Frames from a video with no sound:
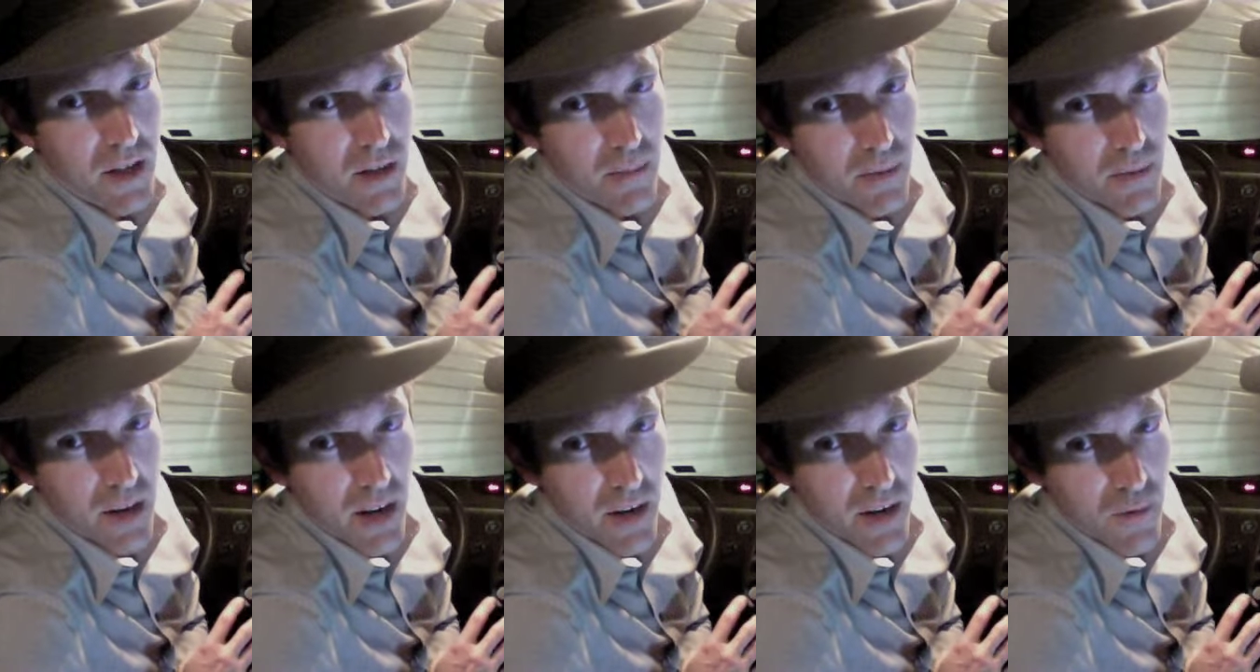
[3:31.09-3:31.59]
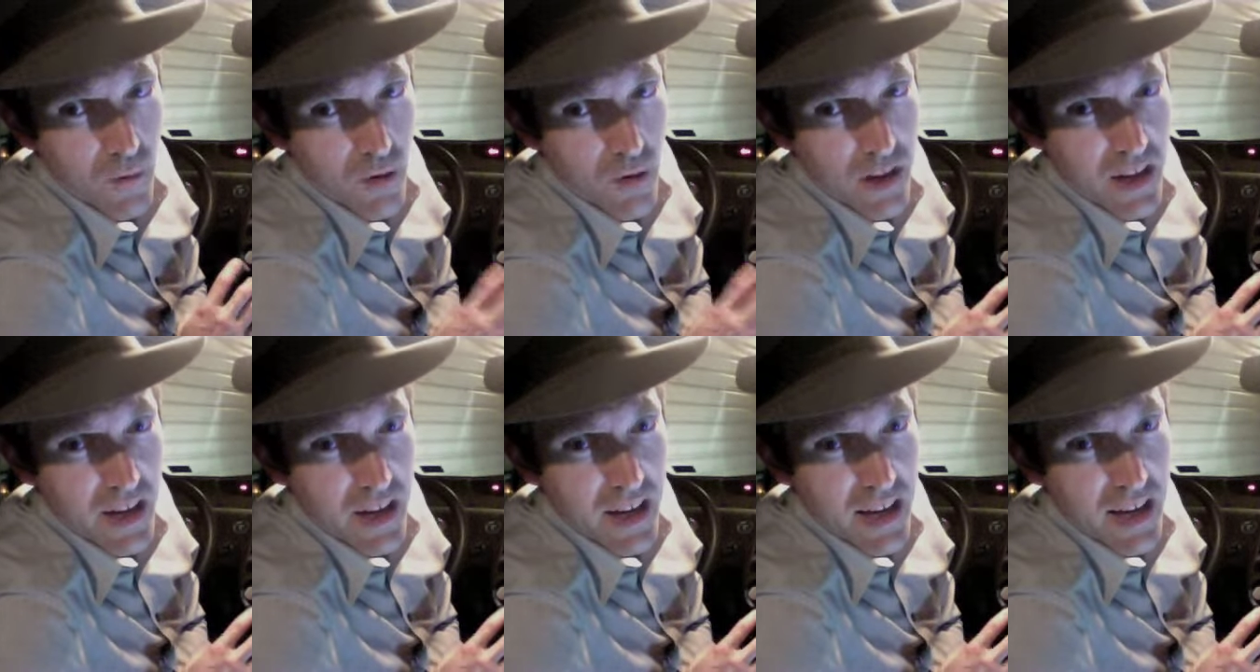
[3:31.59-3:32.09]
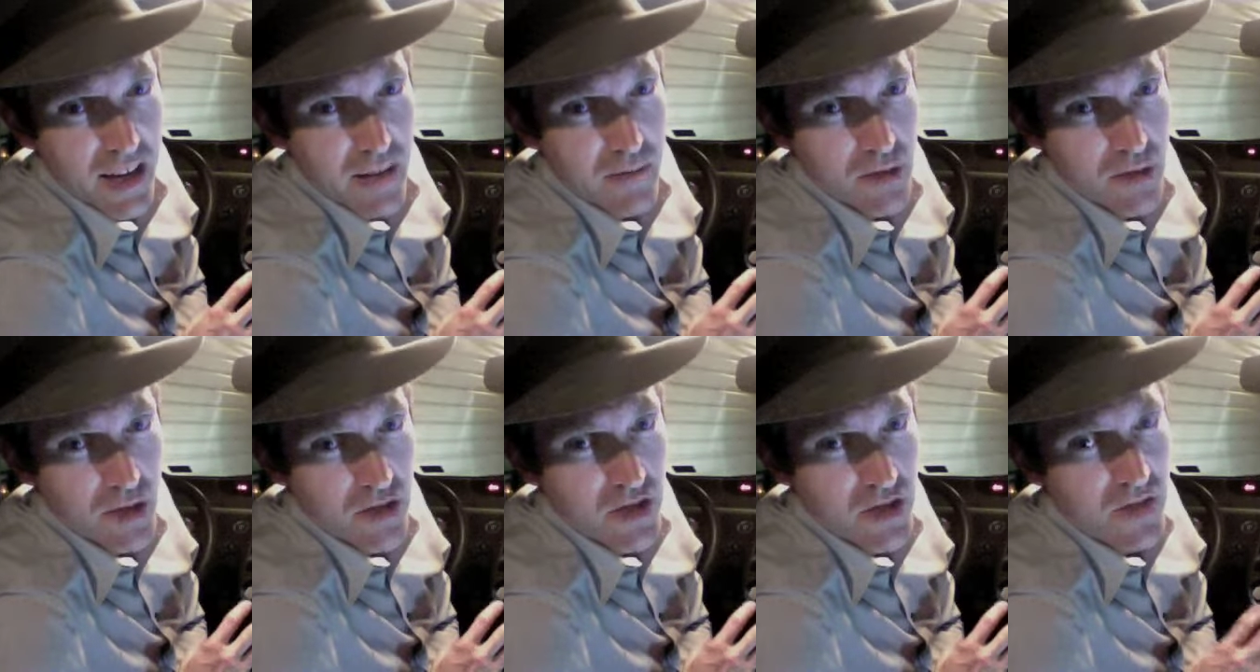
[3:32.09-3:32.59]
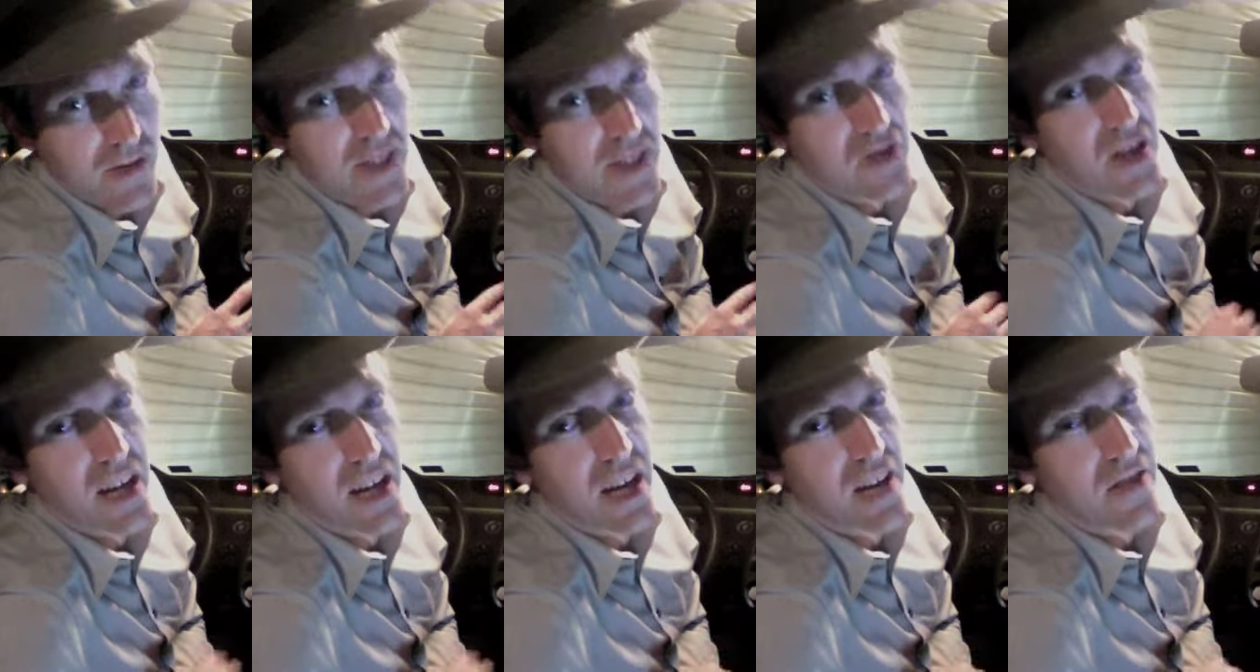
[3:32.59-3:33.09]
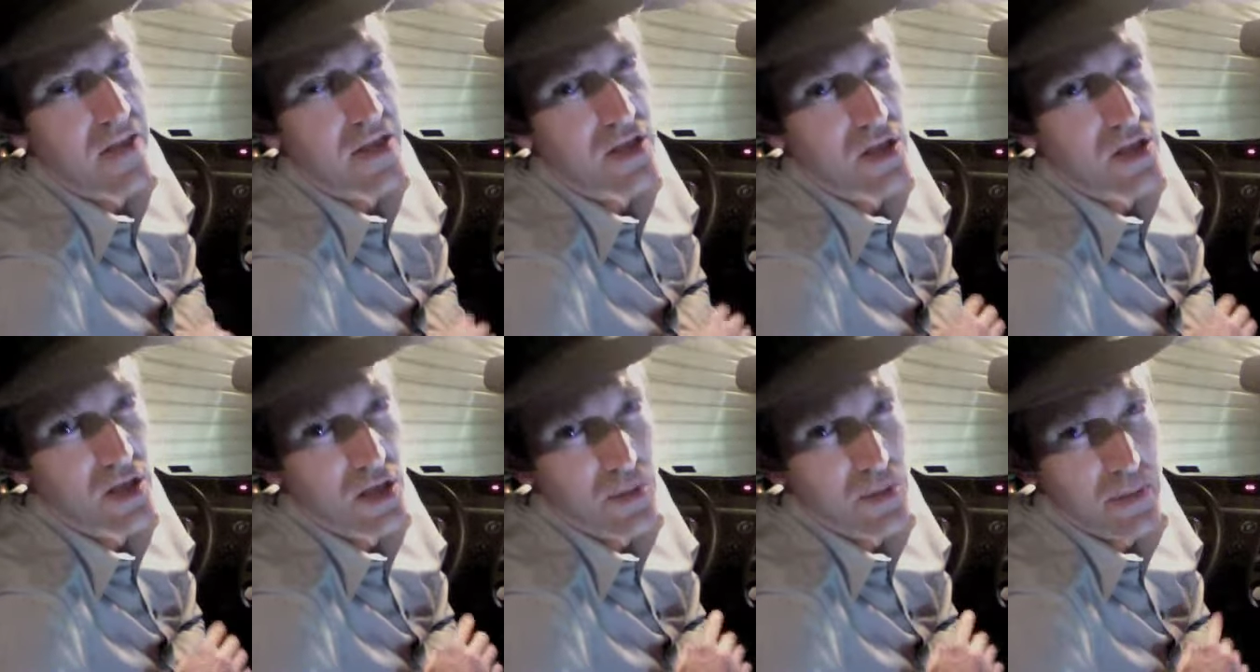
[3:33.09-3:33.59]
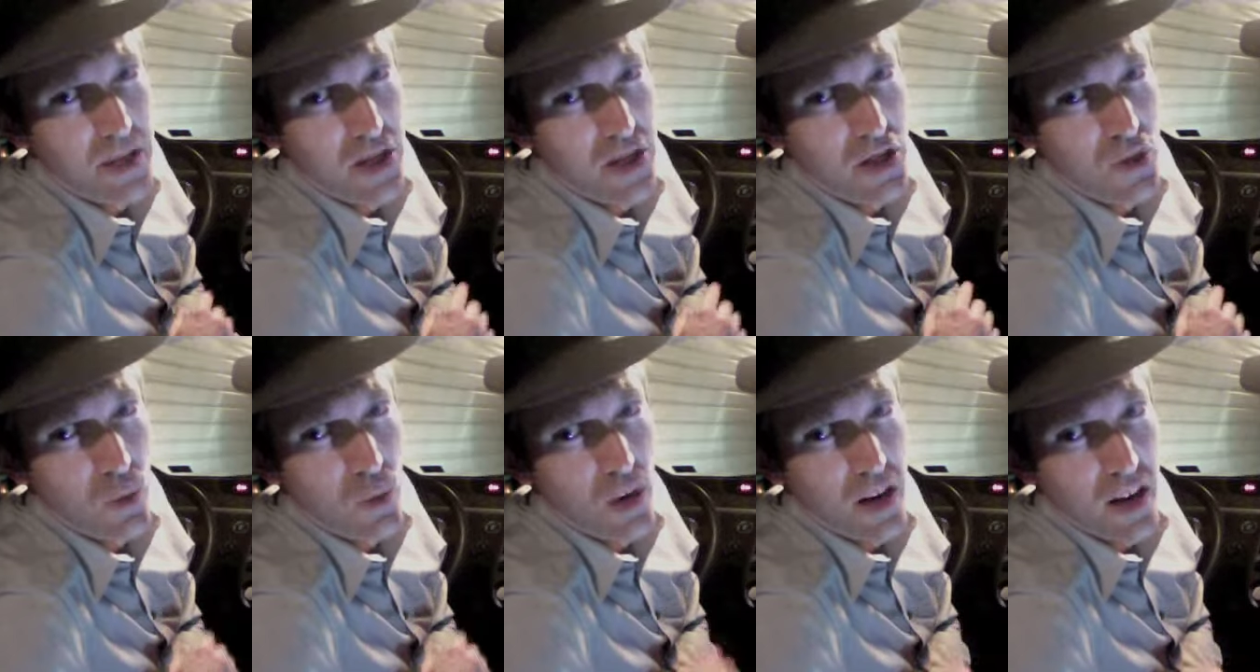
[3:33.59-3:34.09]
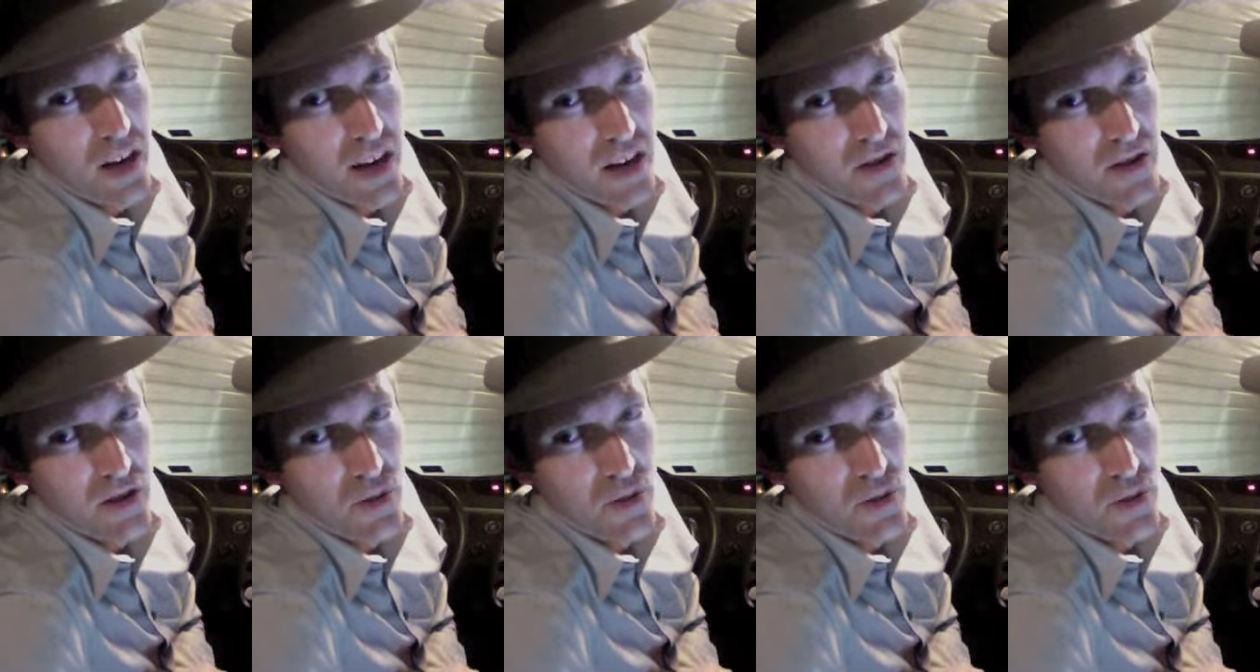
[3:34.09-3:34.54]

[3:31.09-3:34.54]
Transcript: But I really am just investigating this suspicious warehouse,